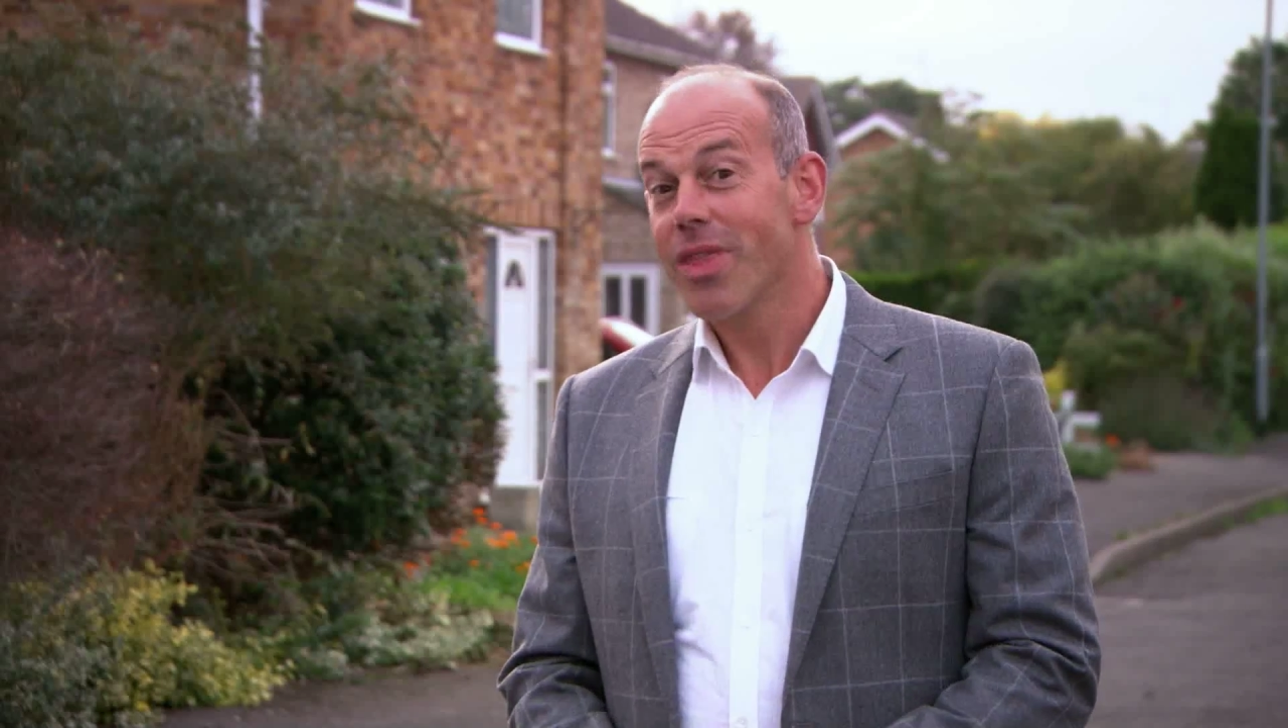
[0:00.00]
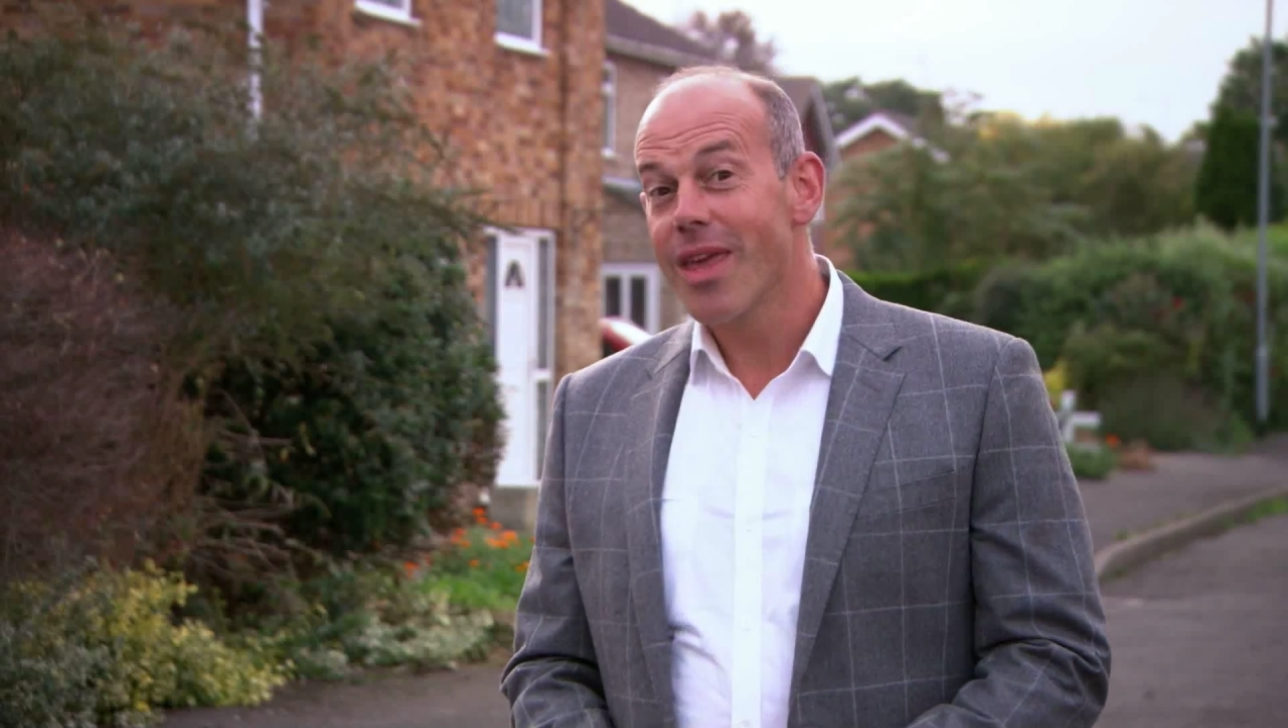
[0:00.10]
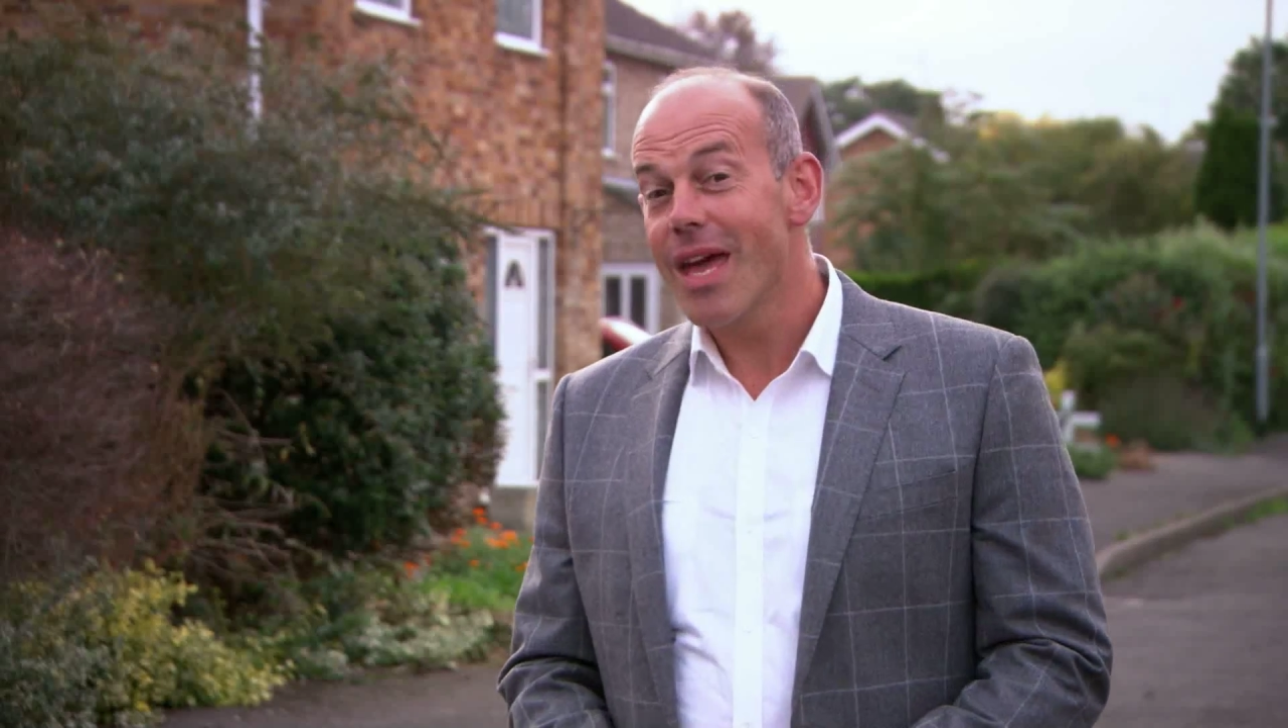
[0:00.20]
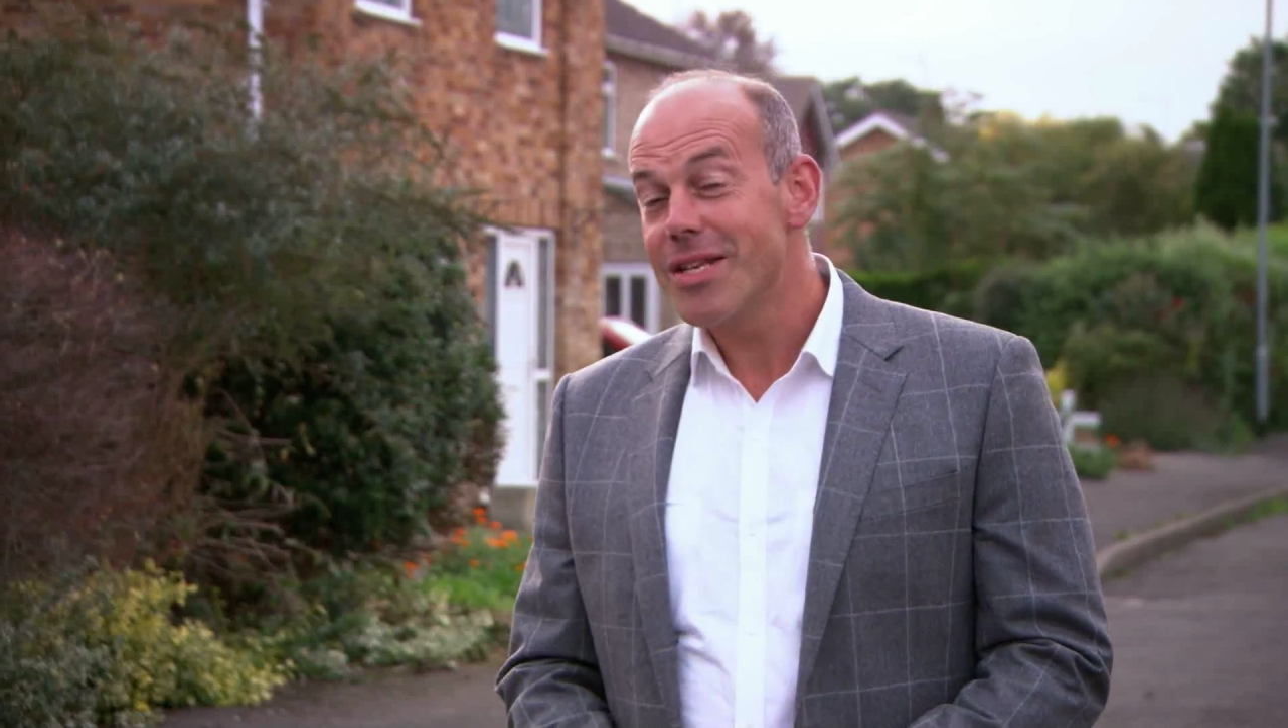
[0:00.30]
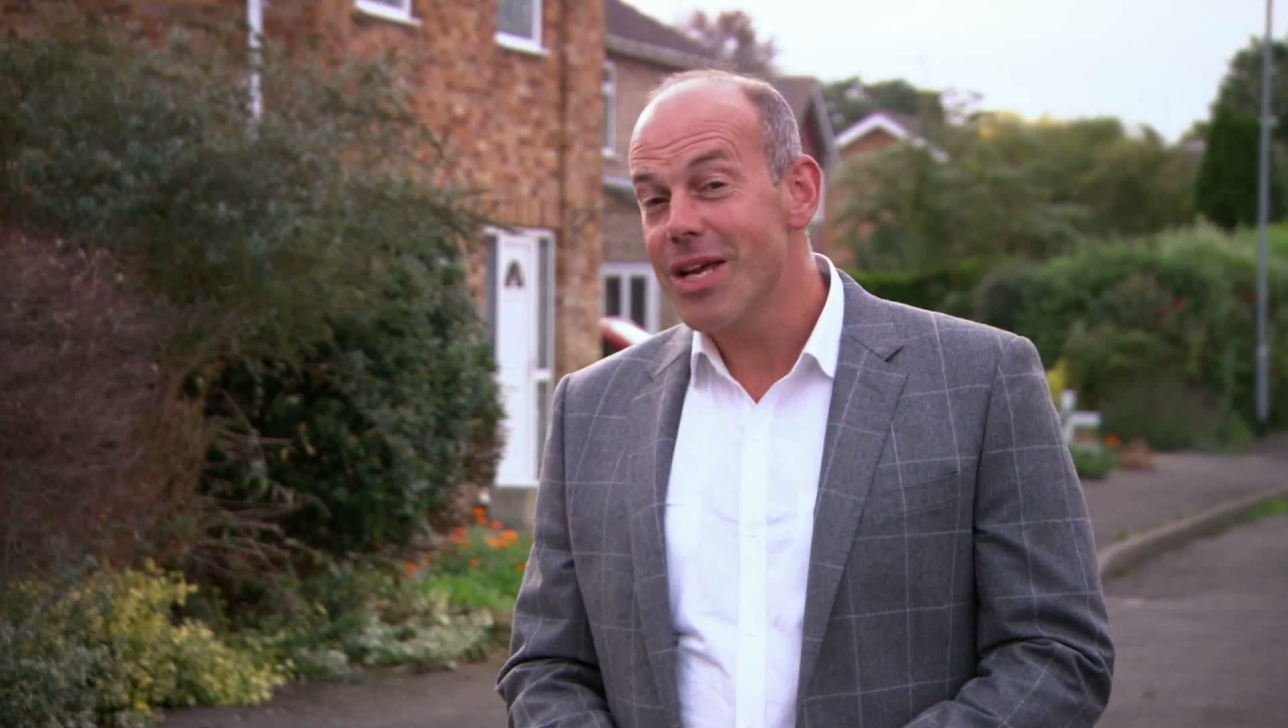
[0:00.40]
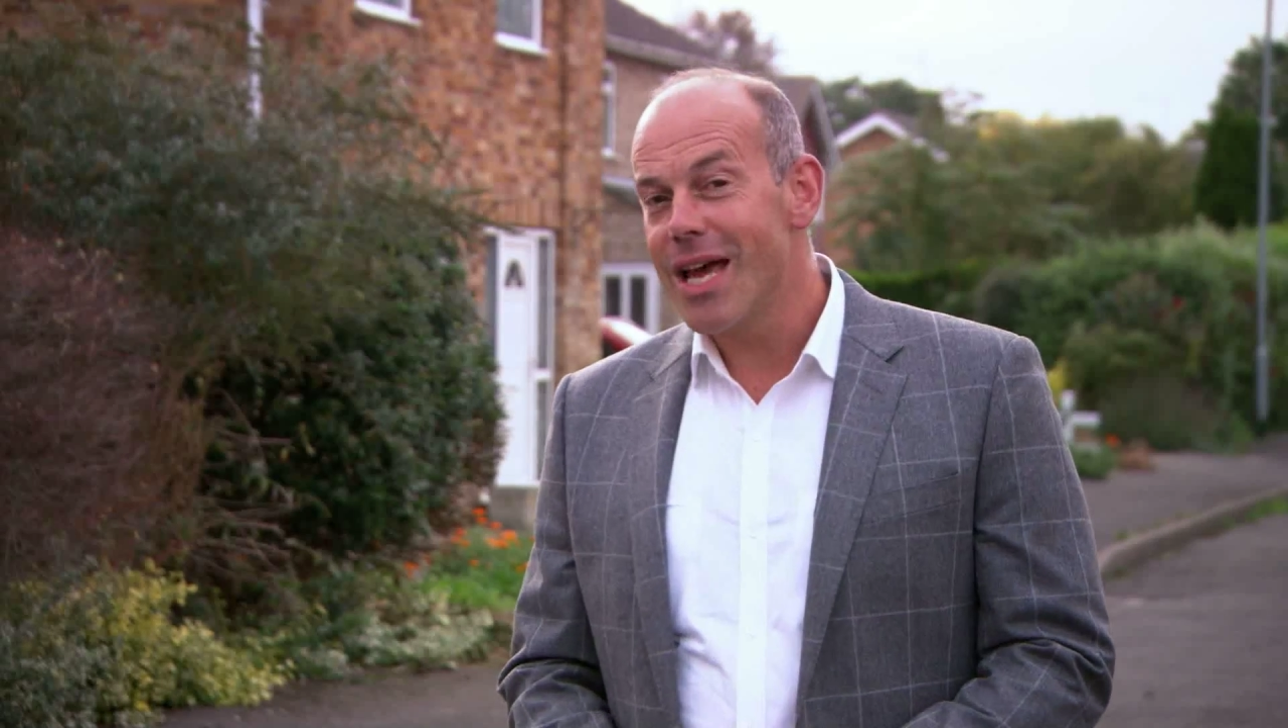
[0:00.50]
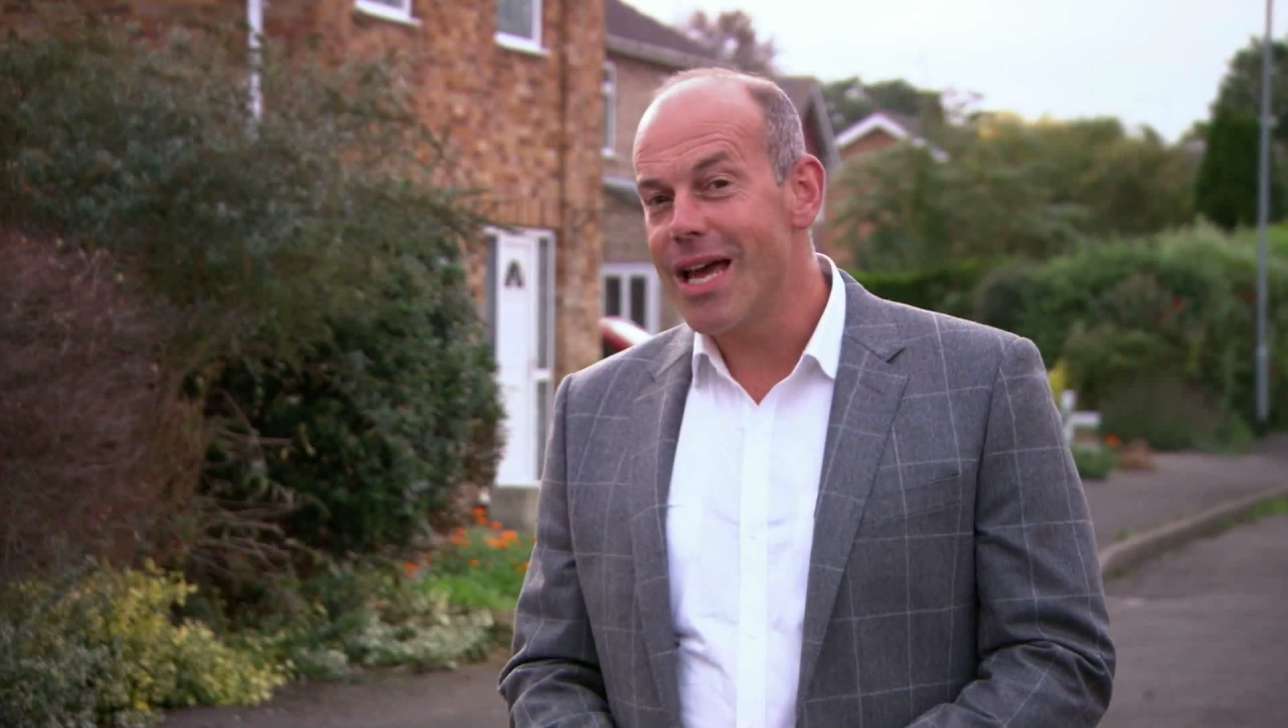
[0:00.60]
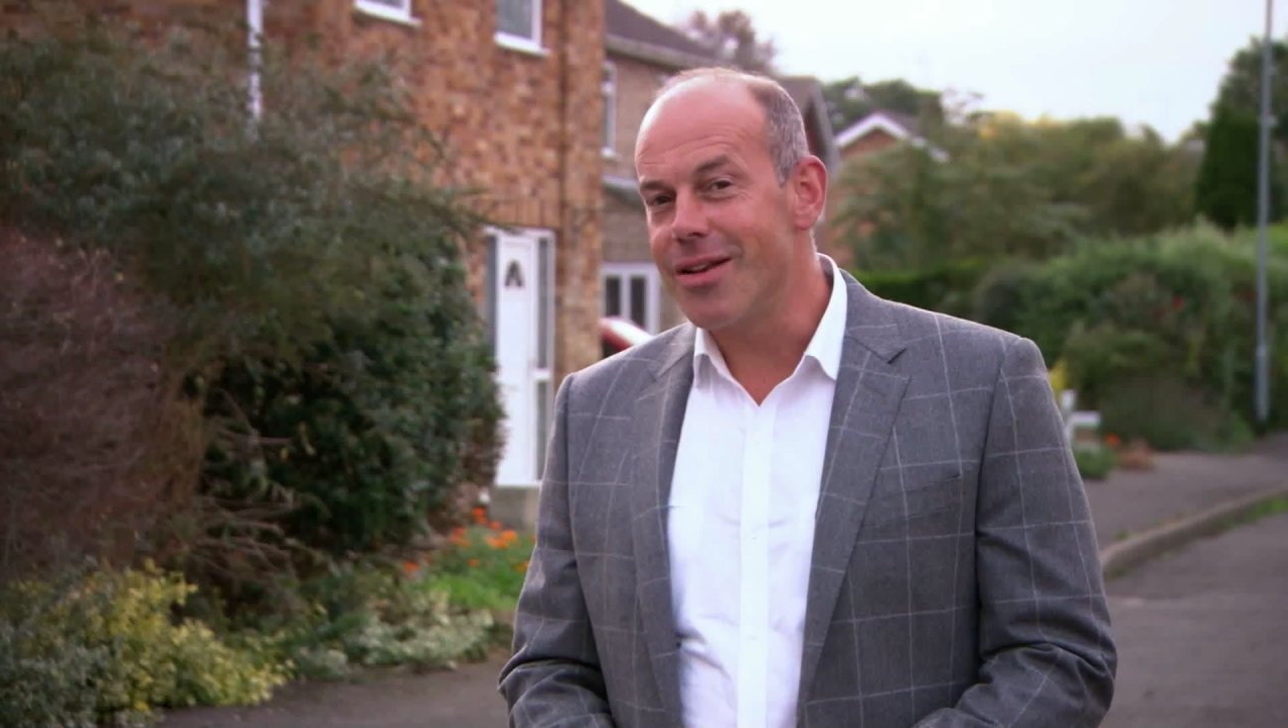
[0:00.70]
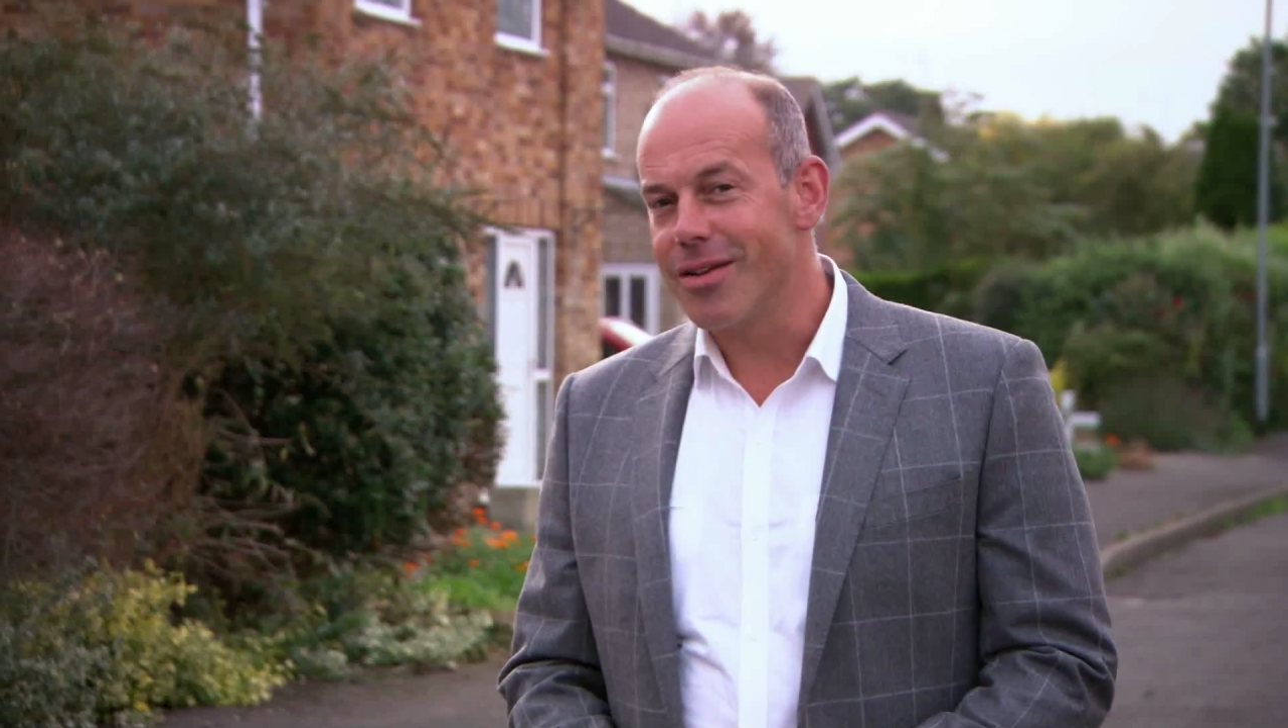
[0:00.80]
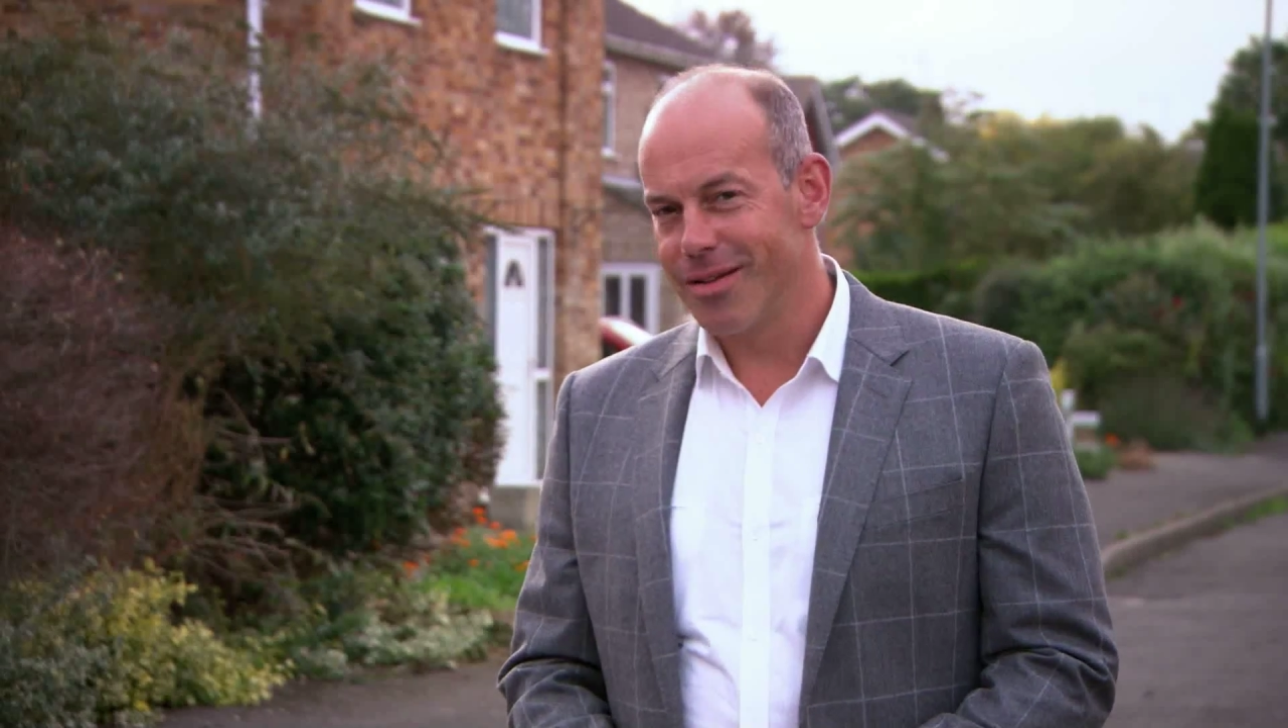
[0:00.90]
Get
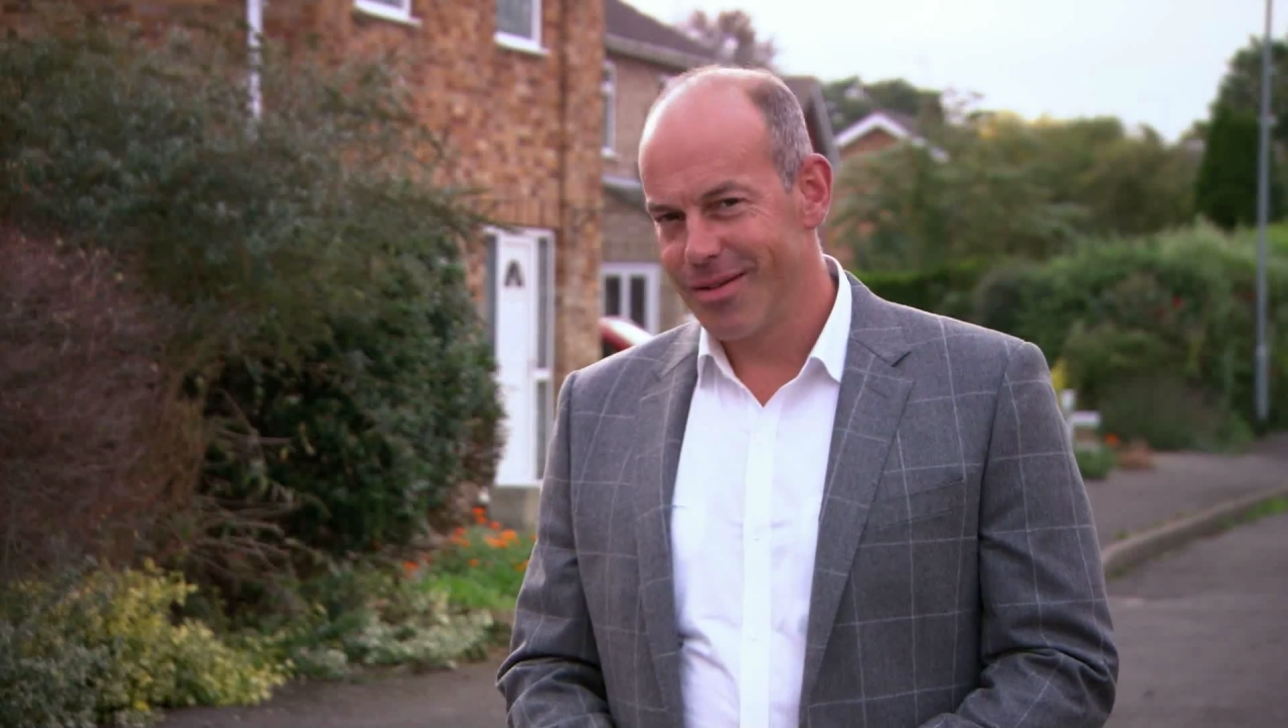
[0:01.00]
ahead.